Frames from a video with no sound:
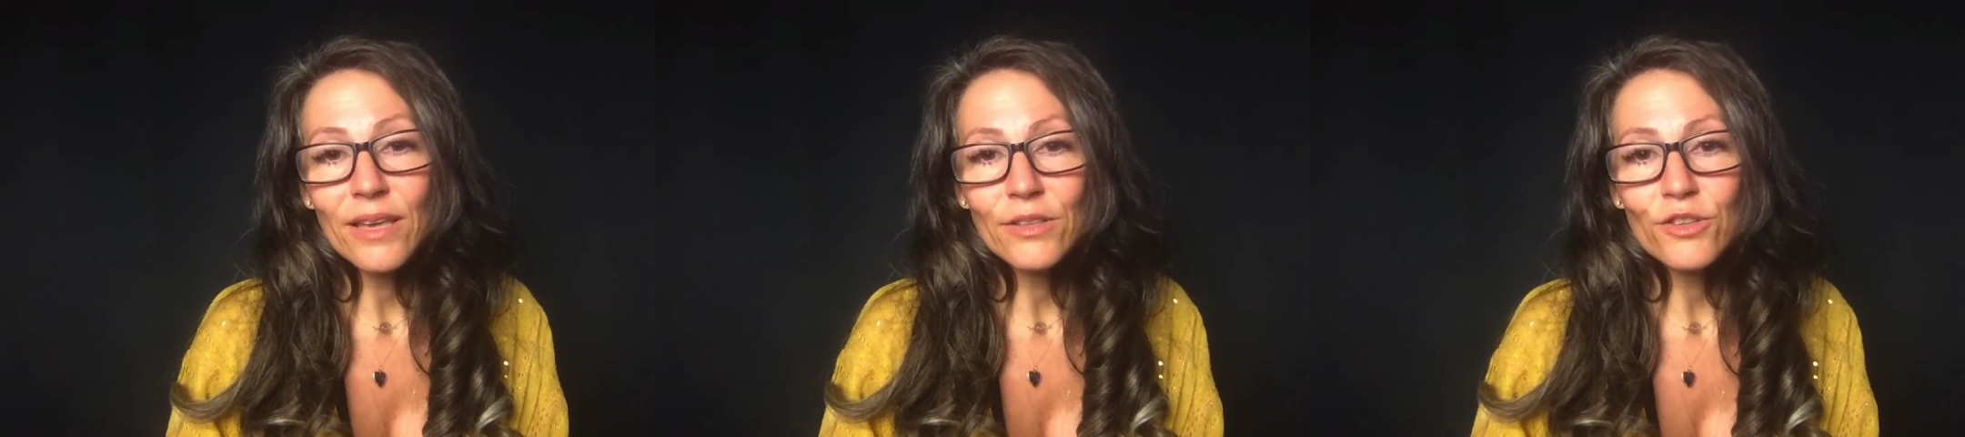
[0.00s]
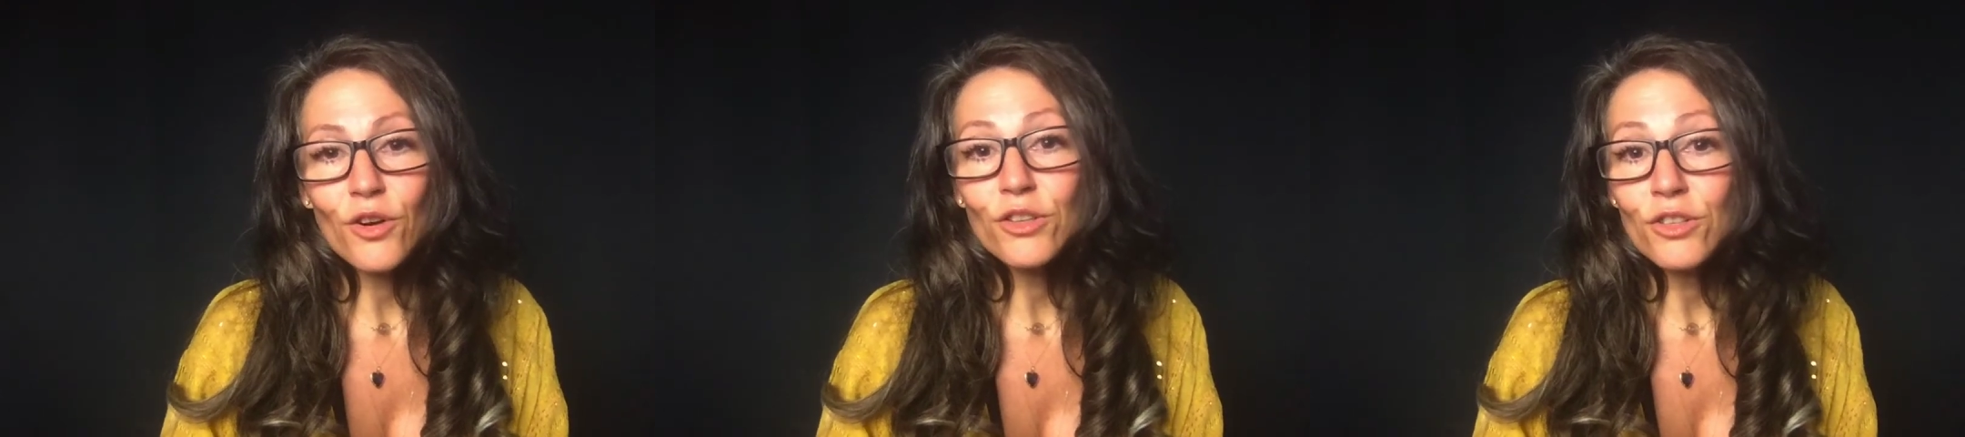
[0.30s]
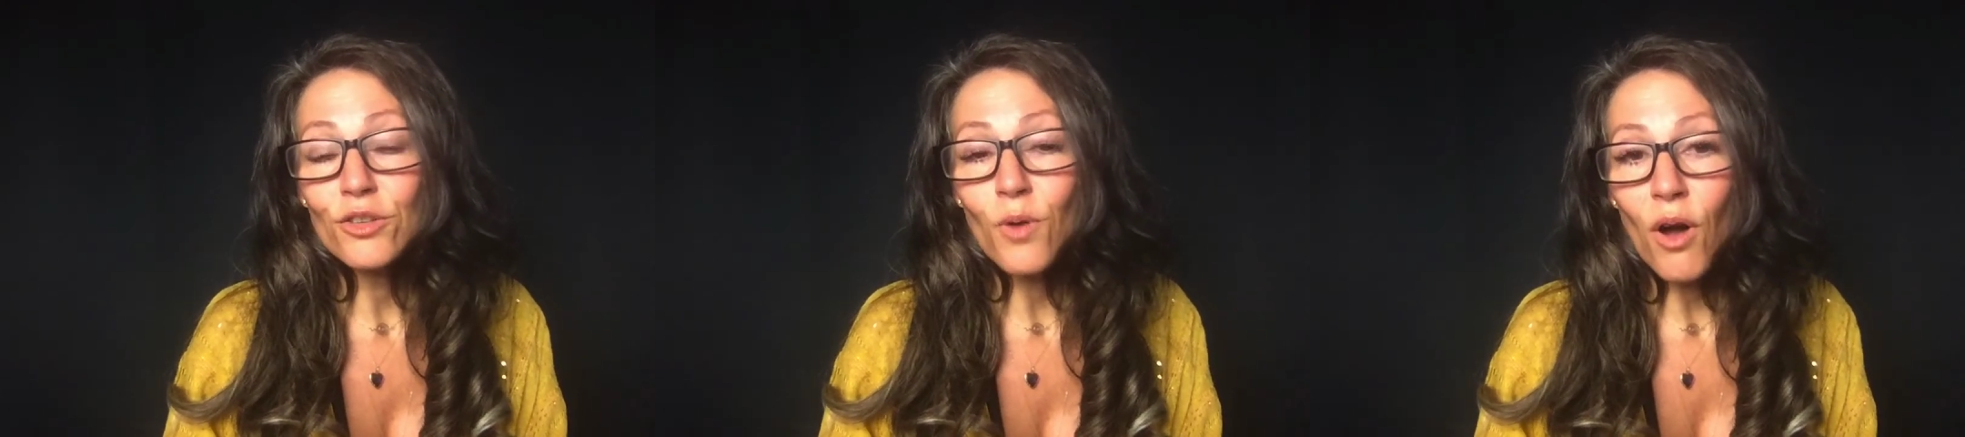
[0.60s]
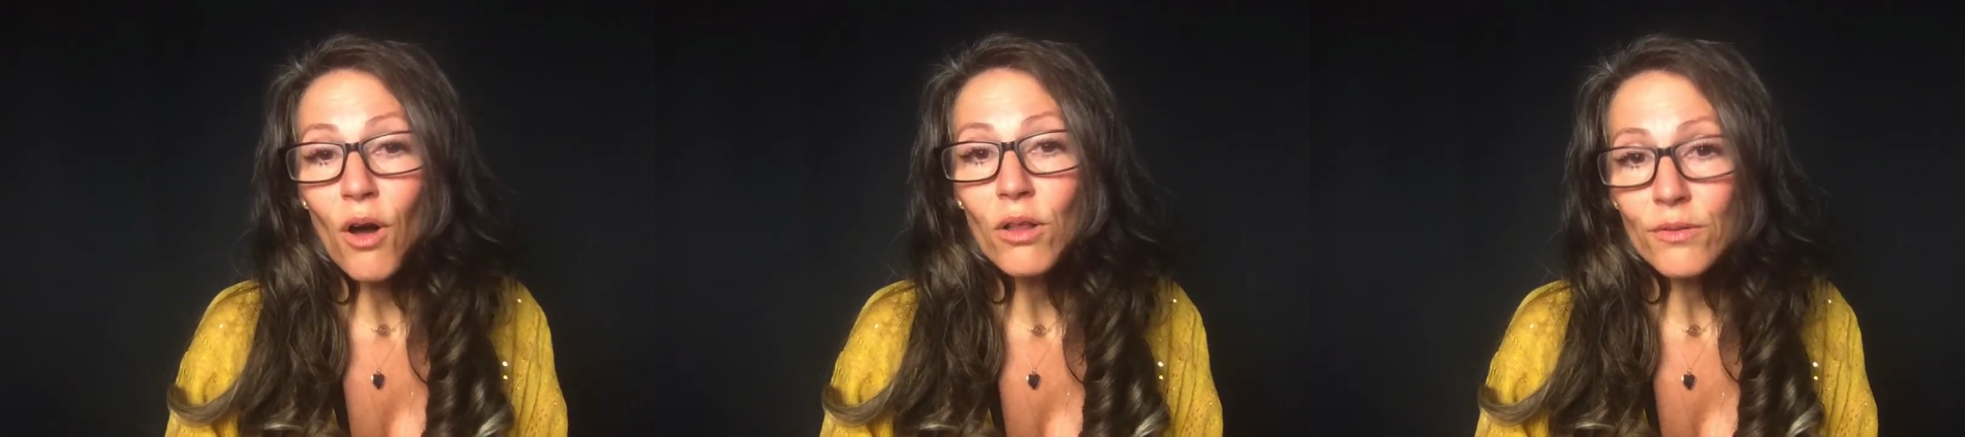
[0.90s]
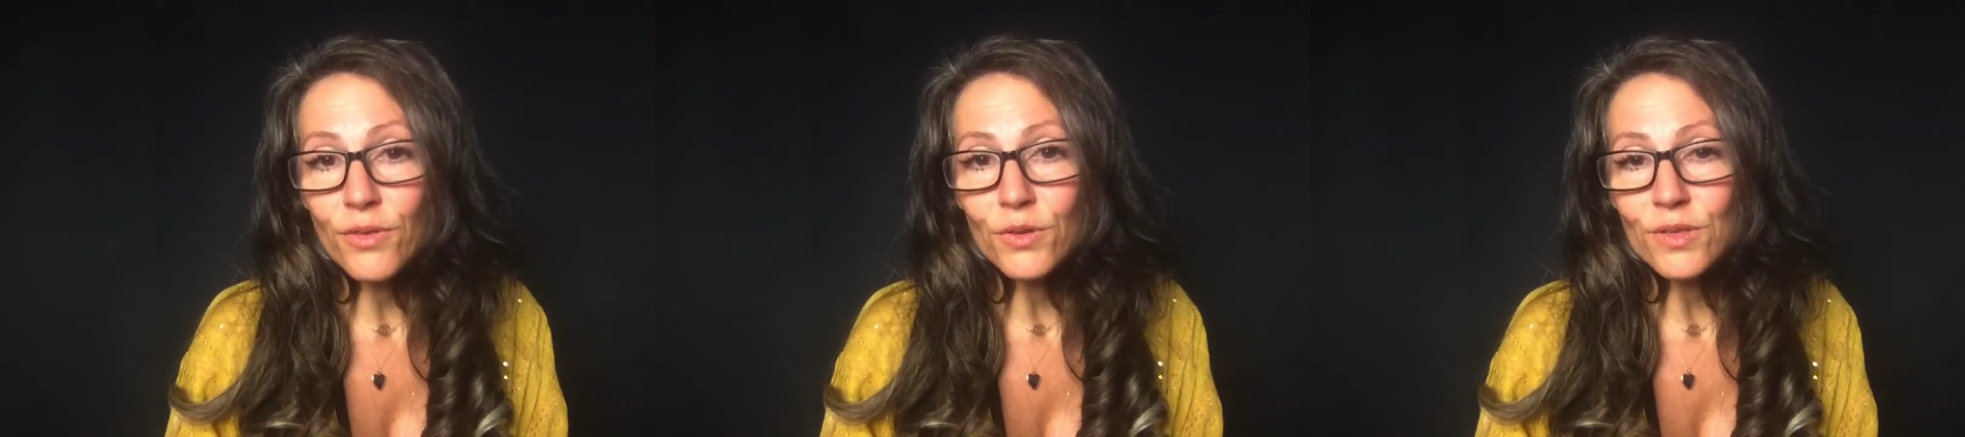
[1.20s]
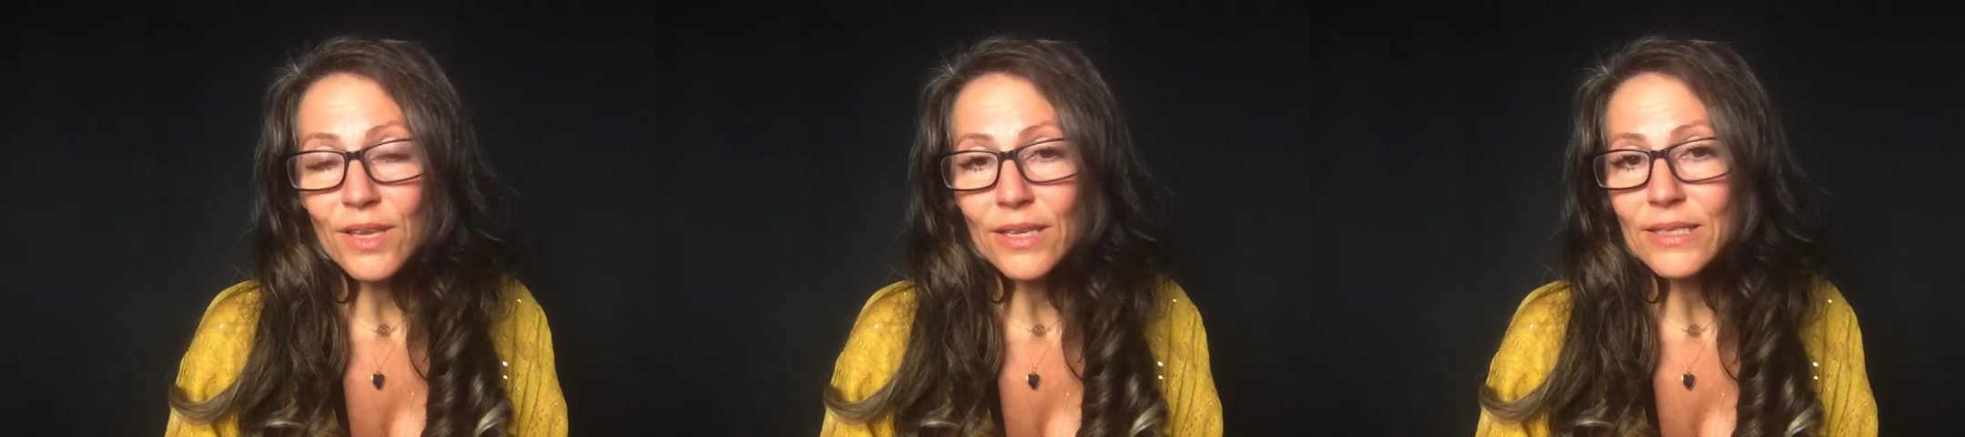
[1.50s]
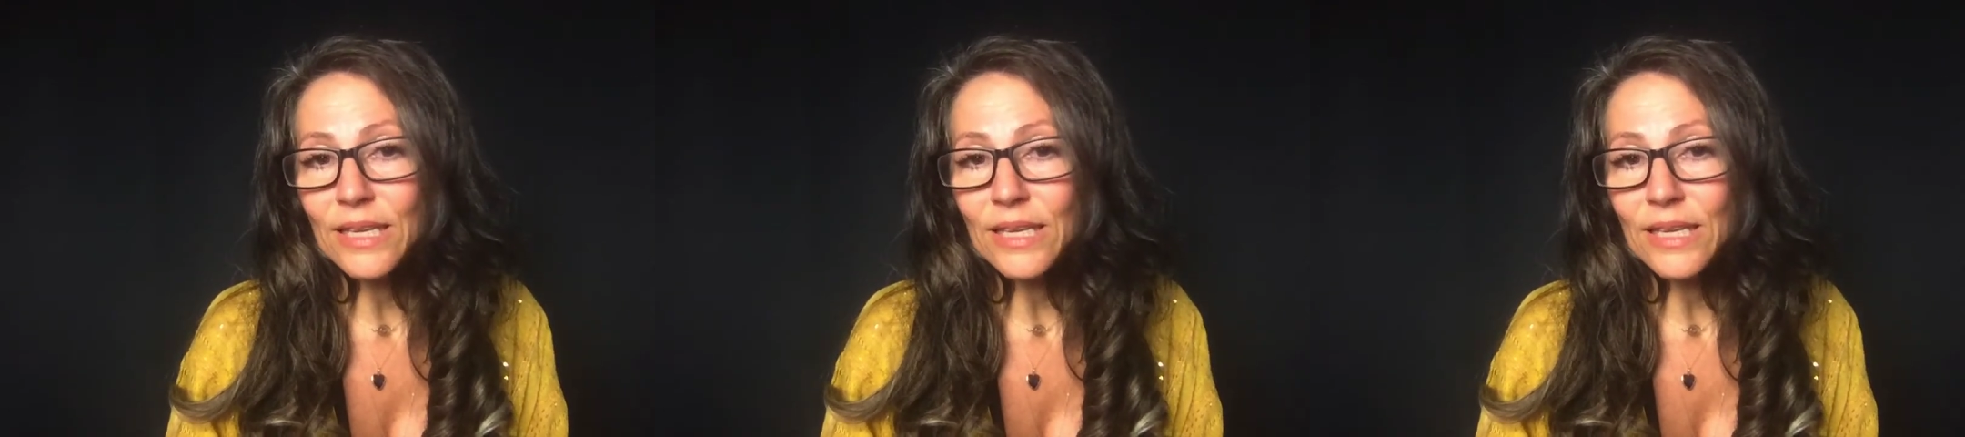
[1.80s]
and started to do all of those things,